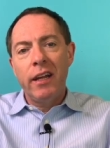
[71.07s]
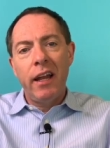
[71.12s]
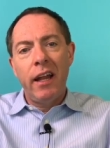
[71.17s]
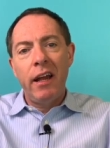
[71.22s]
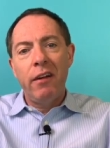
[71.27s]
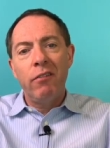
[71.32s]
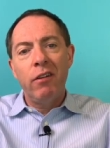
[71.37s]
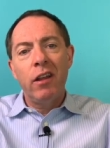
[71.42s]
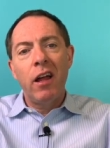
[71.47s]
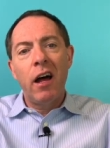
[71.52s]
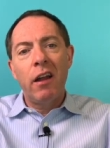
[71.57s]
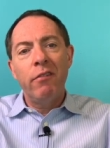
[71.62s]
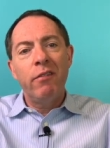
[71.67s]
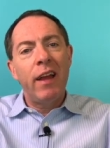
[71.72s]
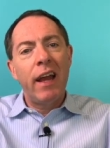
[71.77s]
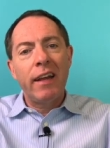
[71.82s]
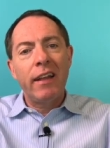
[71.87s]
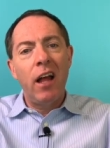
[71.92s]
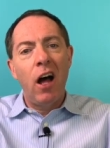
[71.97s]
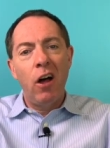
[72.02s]
that have a lot of
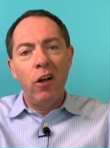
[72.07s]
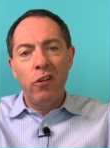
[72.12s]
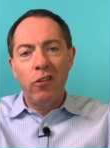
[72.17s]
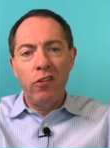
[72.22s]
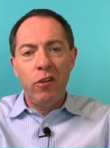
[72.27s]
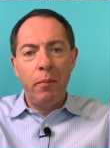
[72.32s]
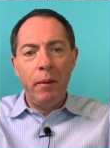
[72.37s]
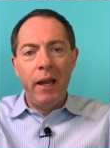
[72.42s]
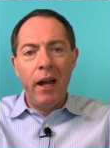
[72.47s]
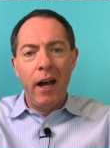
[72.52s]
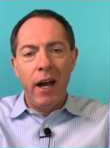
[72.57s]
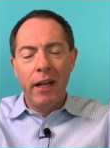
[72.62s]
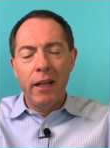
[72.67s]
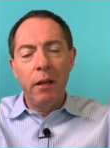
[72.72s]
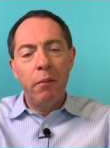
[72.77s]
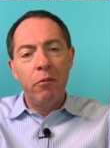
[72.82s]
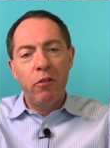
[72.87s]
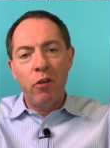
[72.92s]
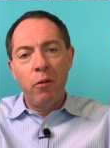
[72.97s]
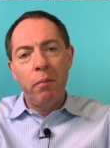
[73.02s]
technology behind
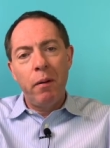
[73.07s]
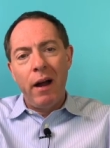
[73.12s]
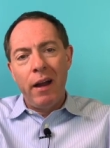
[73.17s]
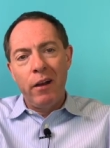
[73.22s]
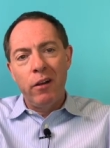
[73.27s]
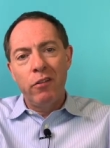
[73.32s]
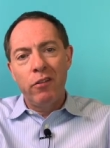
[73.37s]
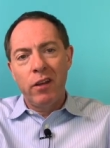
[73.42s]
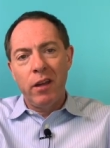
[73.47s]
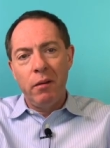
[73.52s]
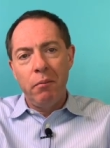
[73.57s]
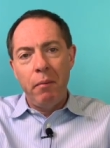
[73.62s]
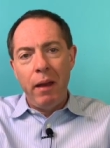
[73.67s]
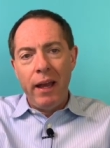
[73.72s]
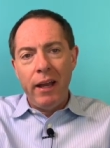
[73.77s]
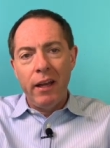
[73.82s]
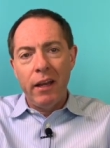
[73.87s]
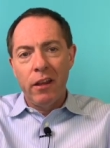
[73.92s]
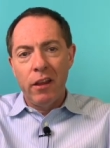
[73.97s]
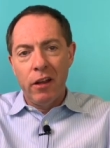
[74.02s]
them so buyers can
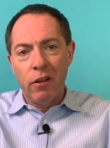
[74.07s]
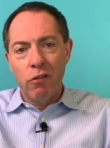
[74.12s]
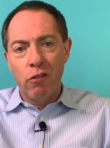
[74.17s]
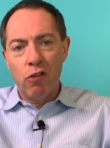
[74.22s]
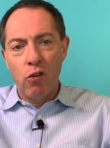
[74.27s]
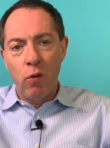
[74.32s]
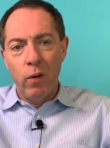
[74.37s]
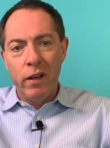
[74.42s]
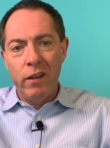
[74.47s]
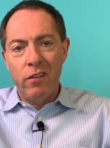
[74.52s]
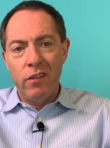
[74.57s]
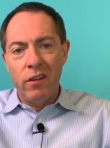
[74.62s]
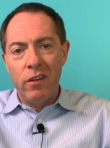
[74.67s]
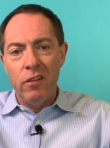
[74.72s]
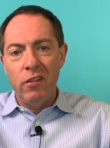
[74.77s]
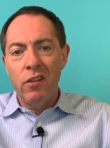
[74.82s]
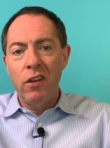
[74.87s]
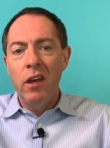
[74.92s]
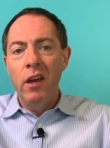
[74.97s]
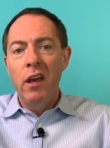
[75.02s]
make their choices